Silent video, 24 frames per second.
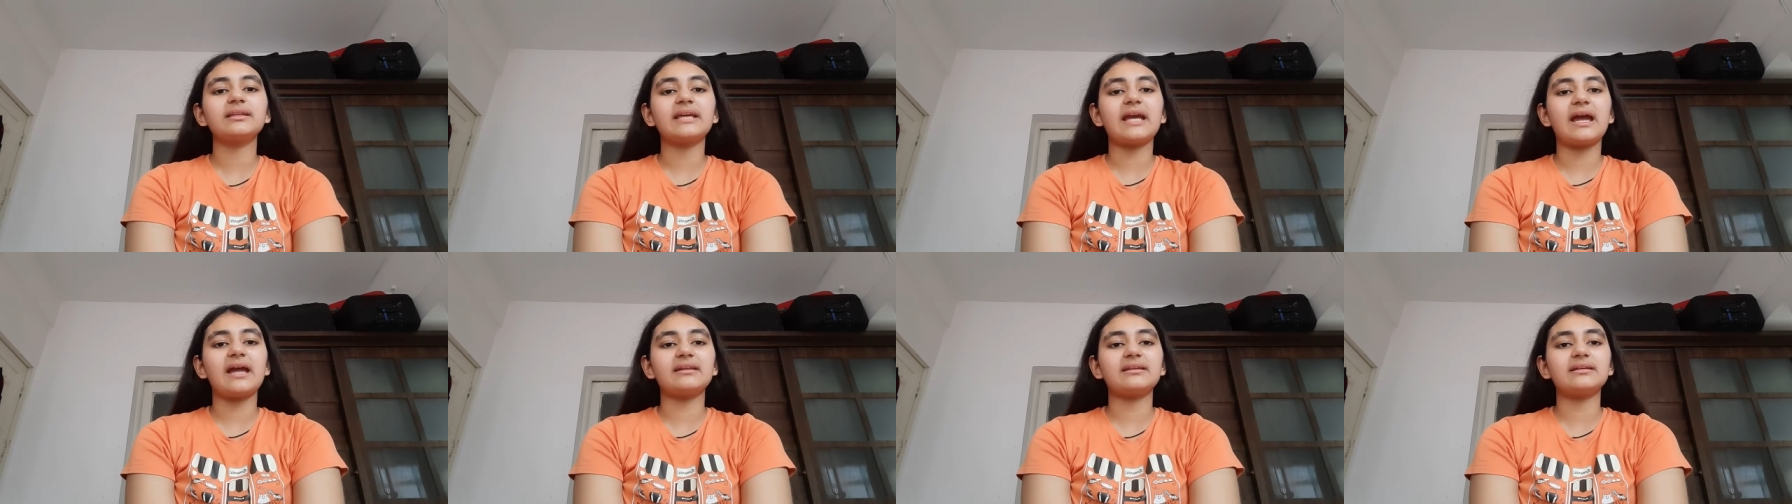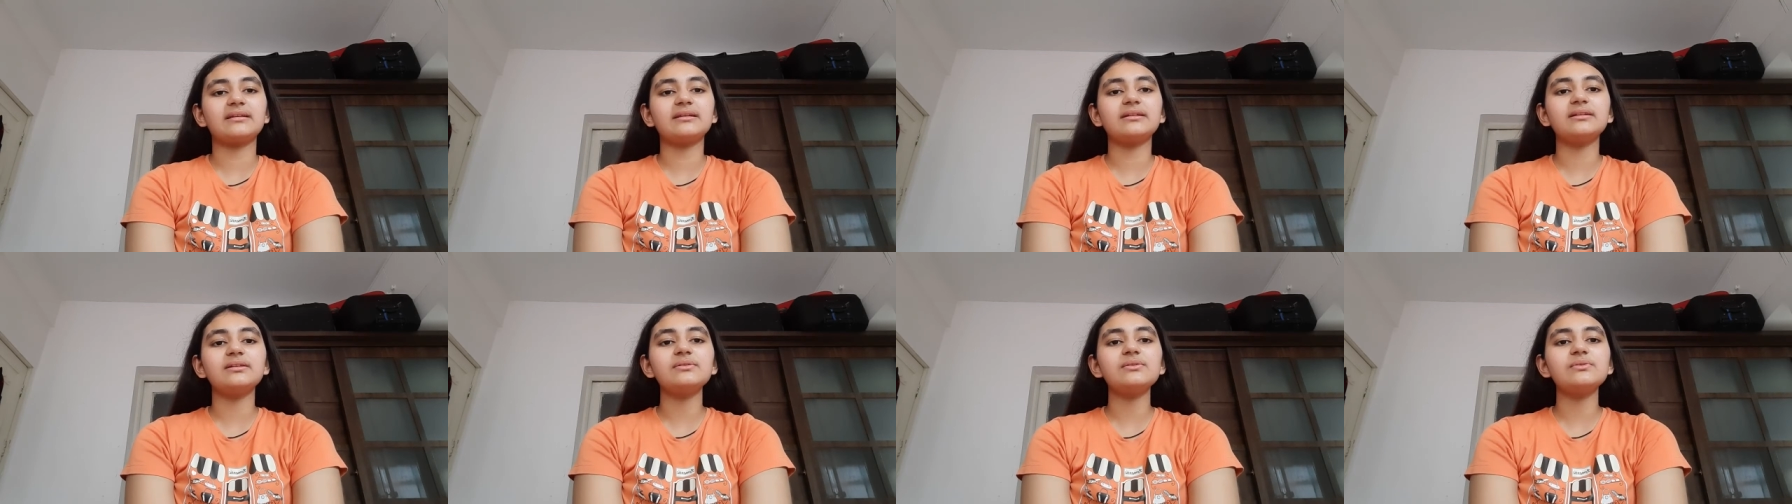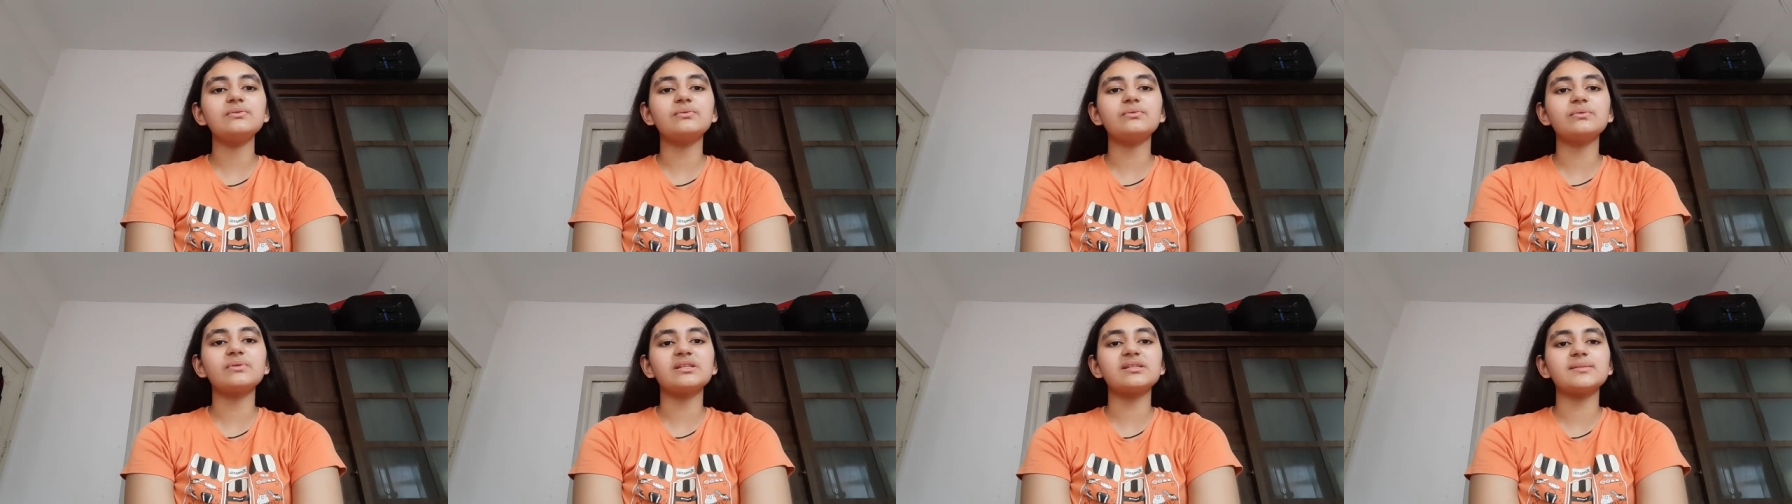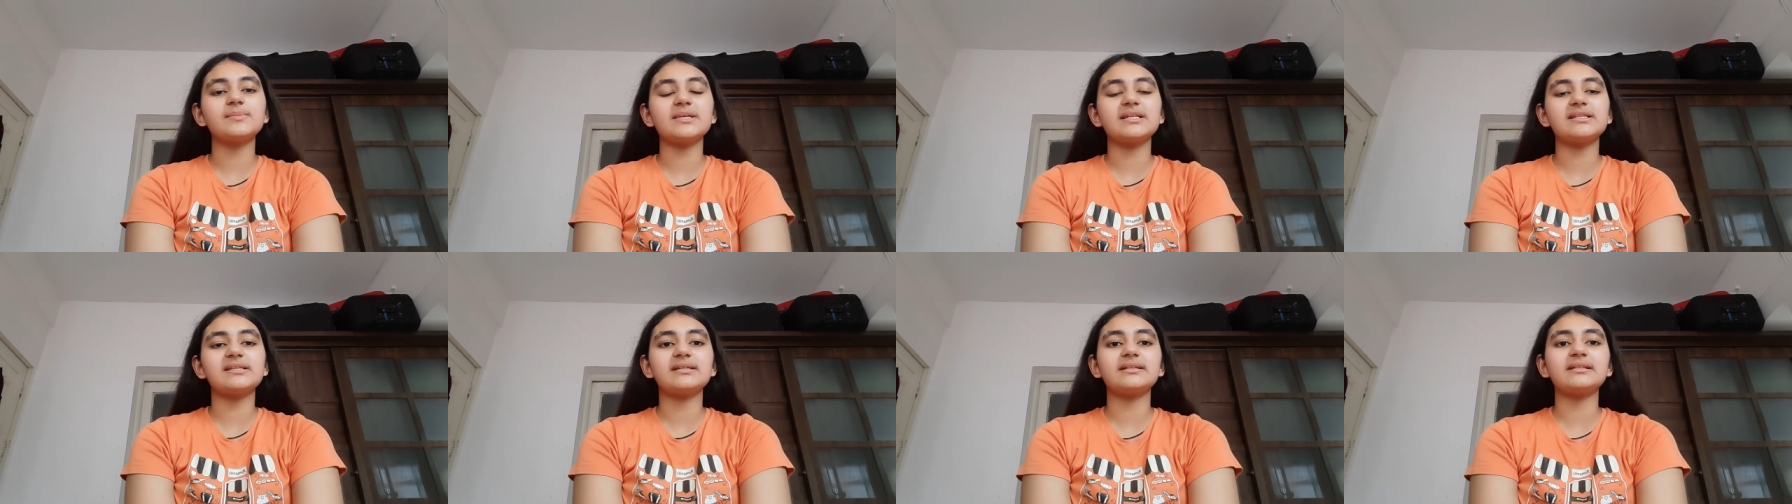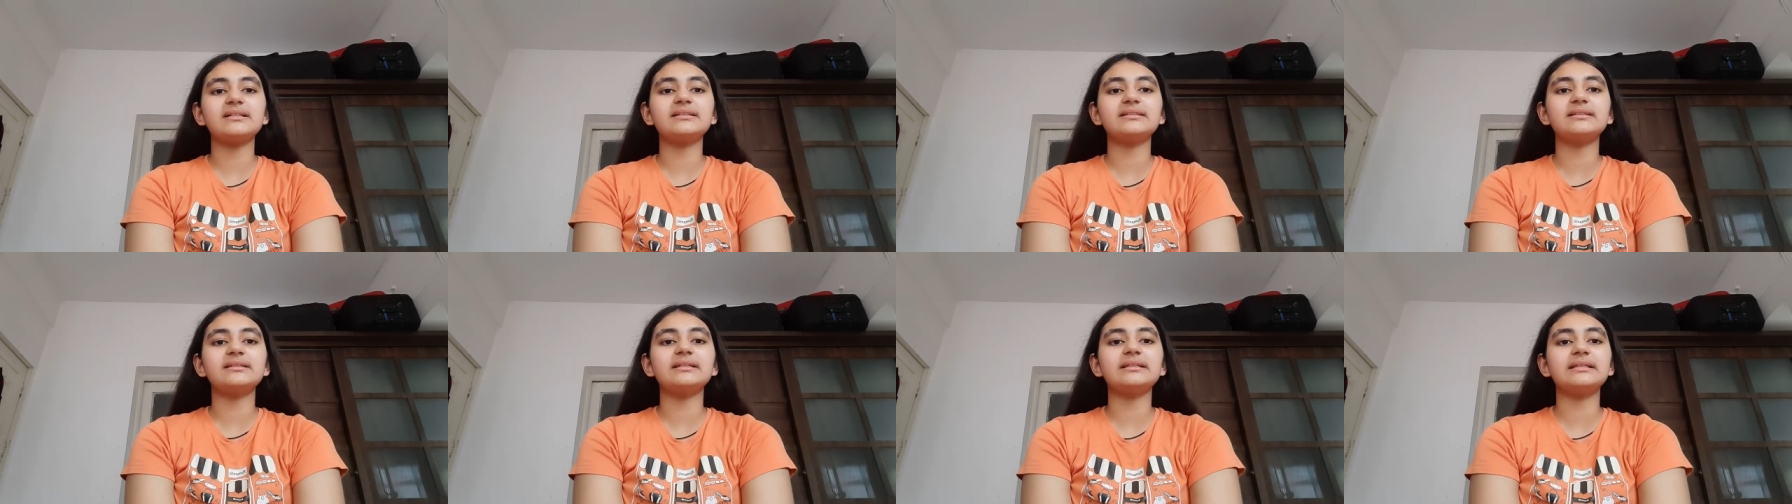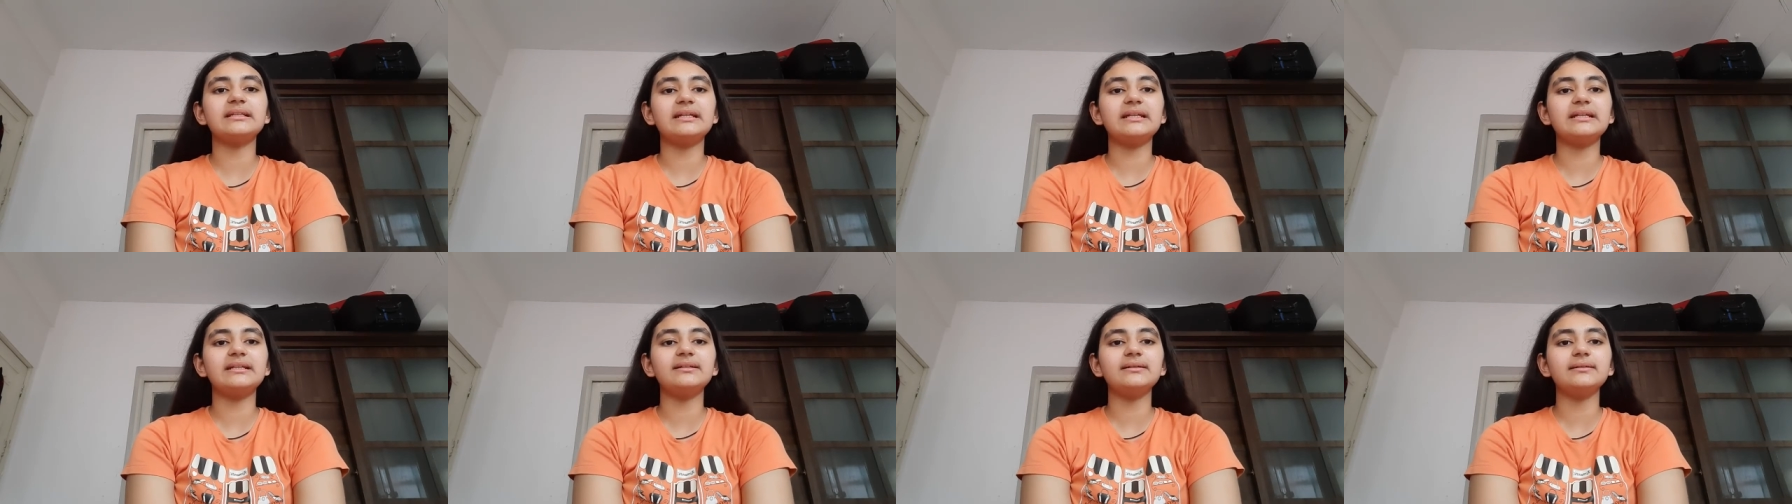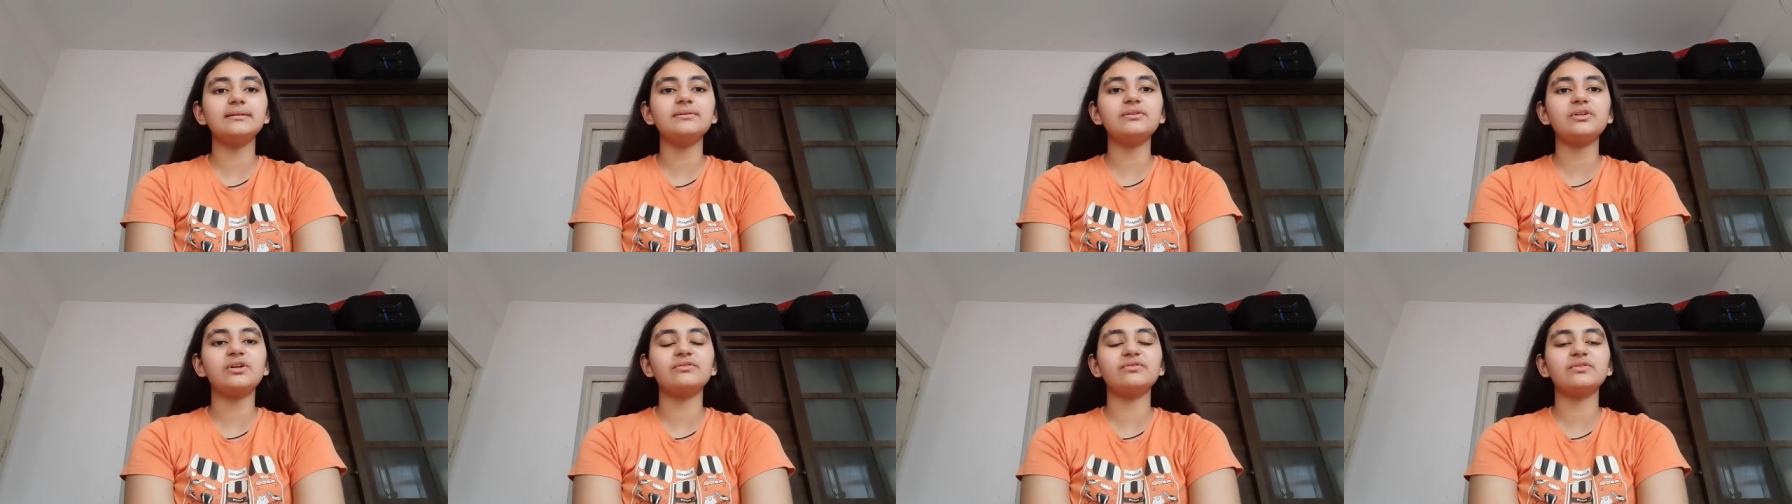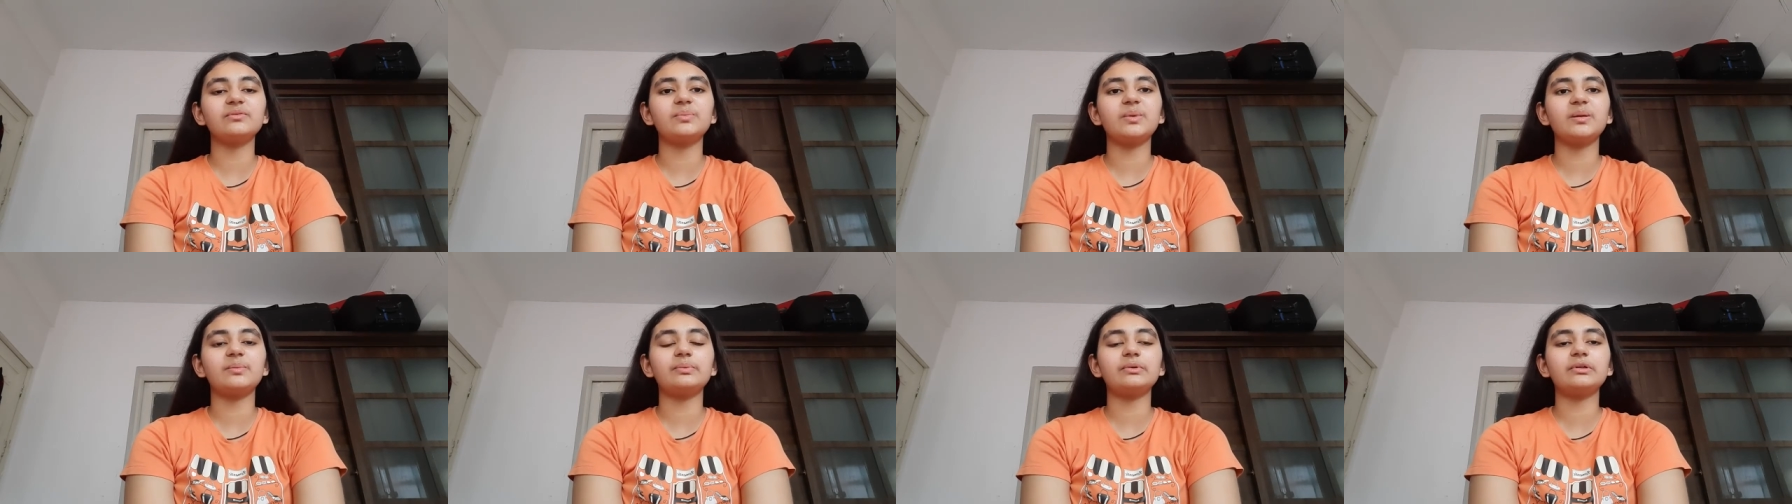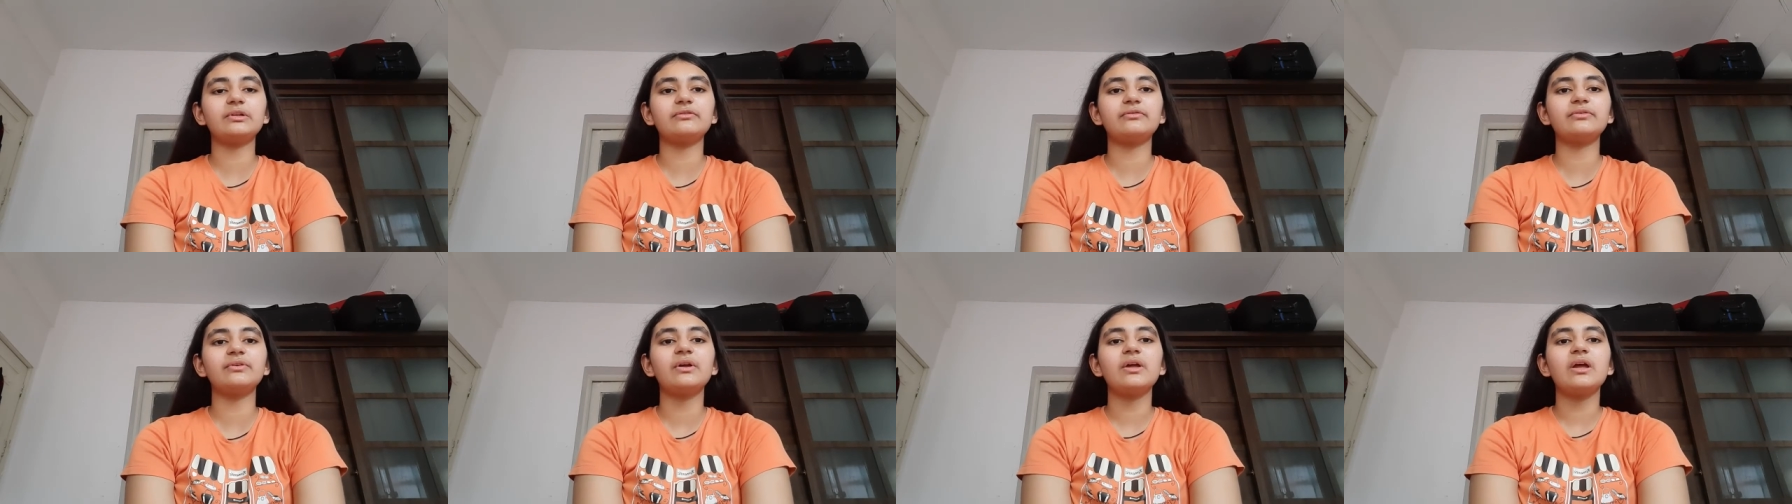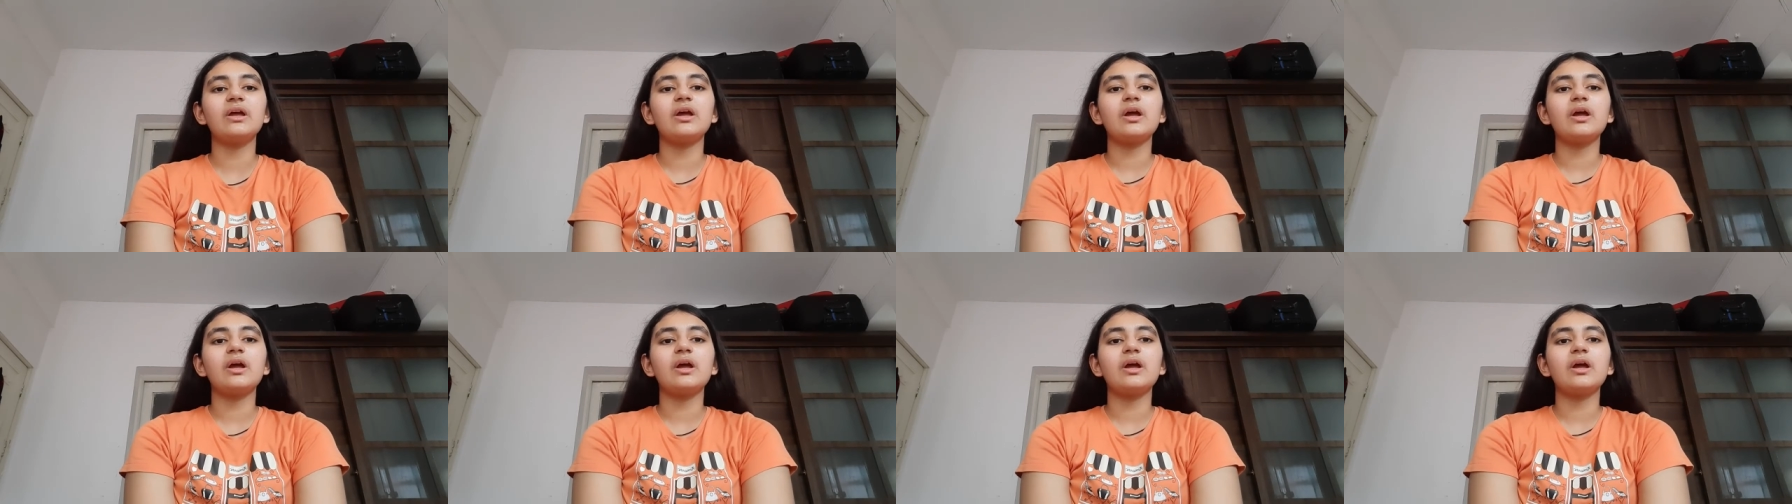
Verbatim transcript: cadogan who is basically the leader of the people of